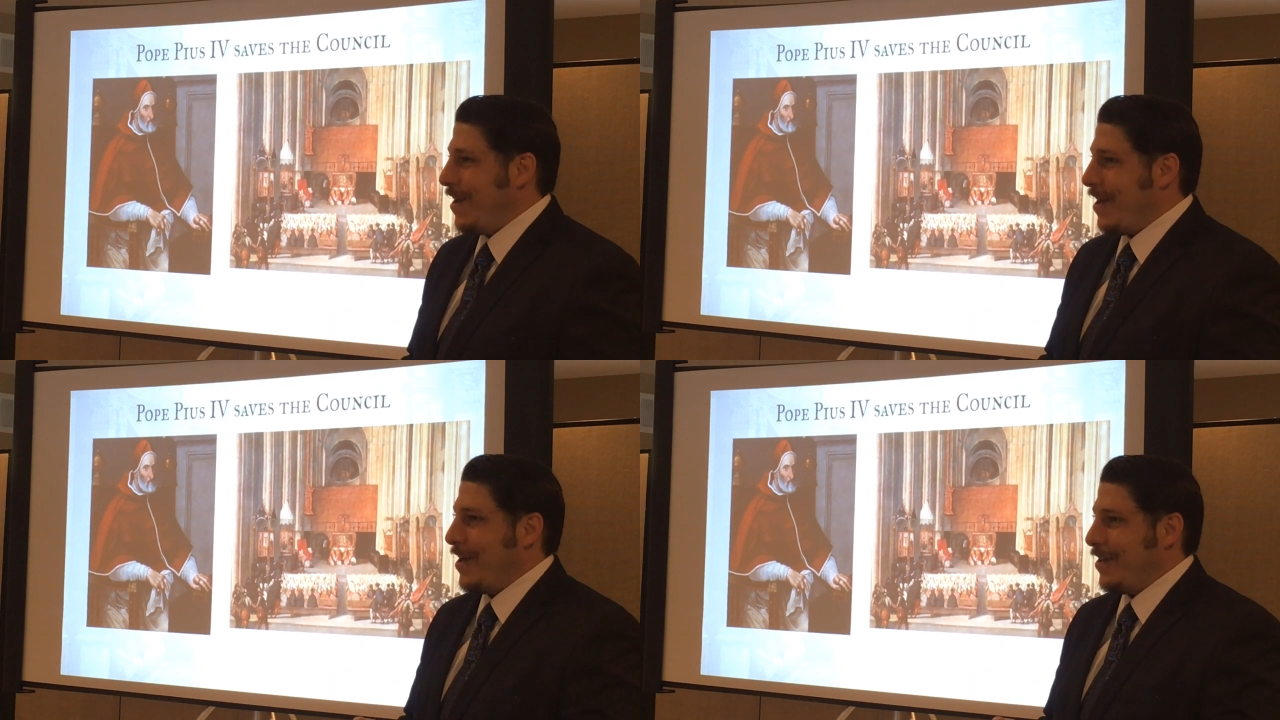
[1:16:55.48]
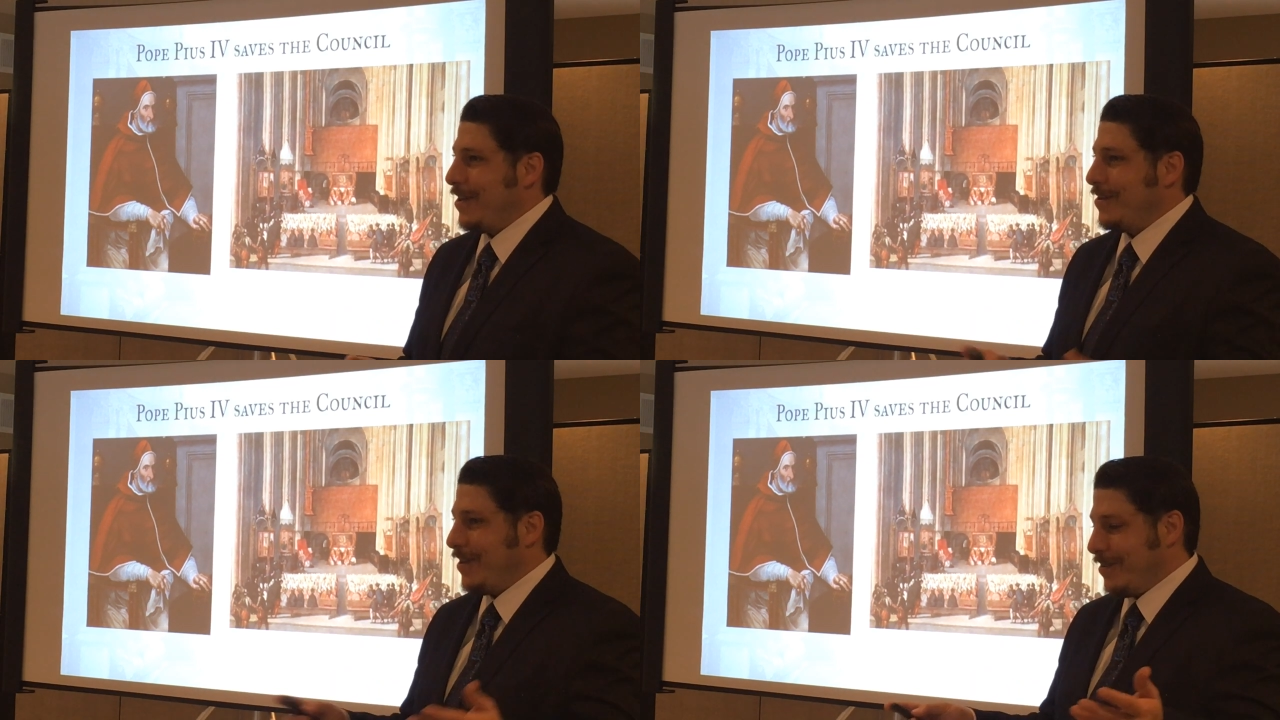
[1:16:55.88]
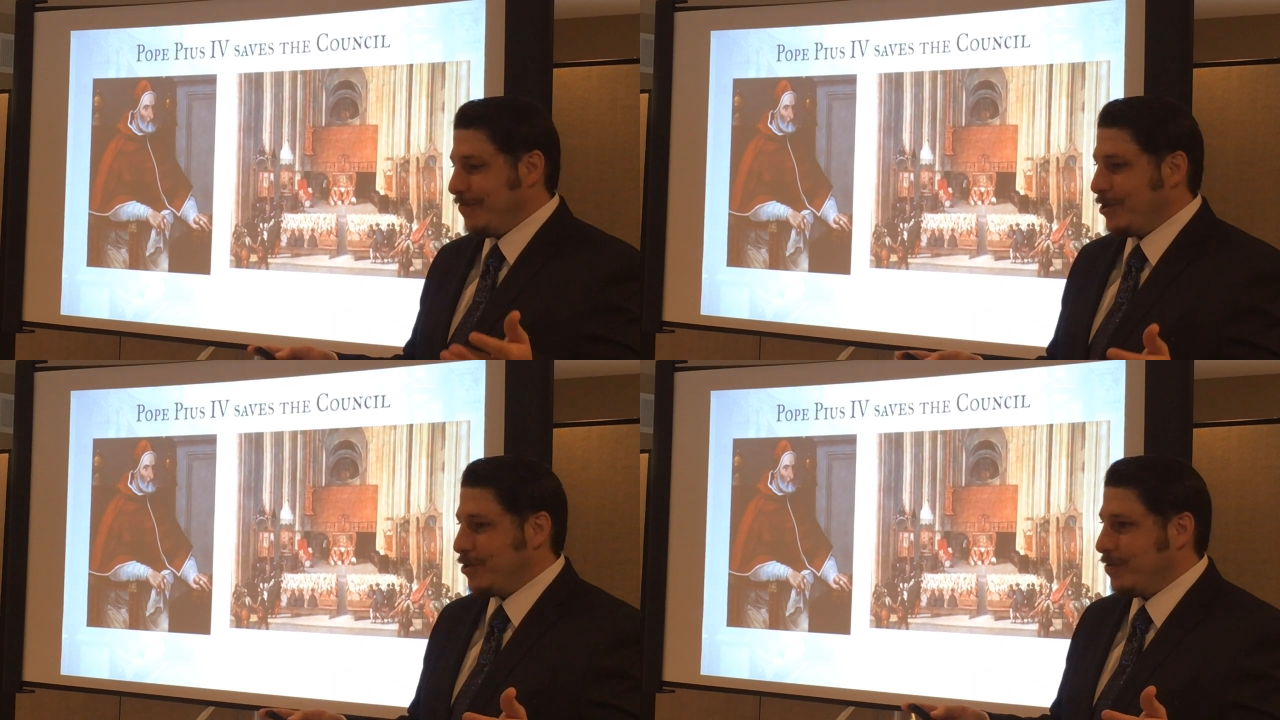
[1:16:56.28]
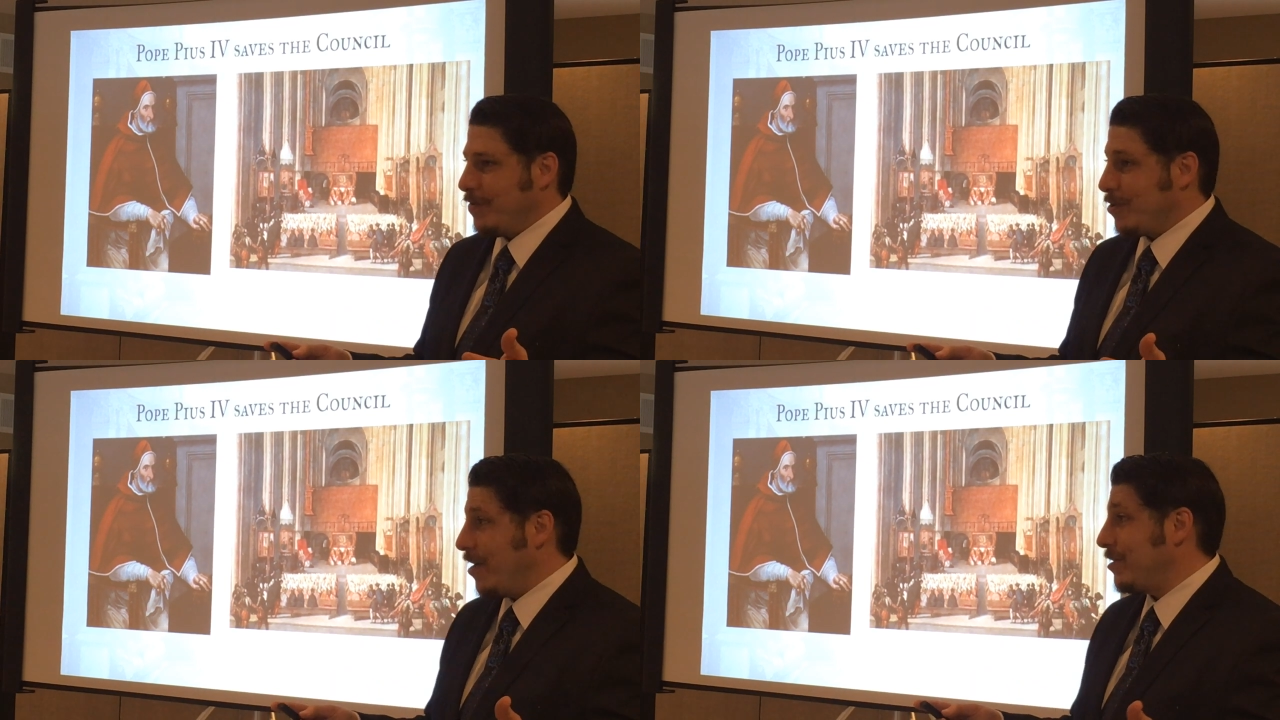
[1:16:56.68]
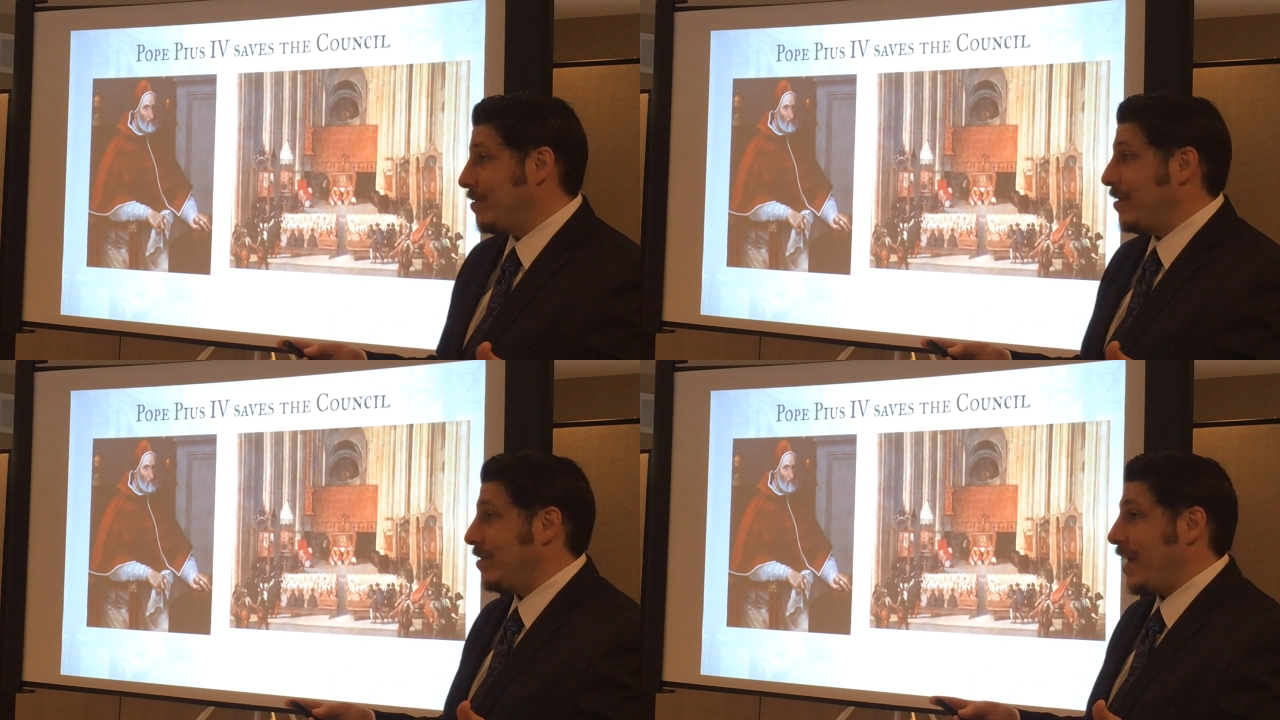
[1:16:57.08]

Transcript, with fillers: and, and, and which caused the,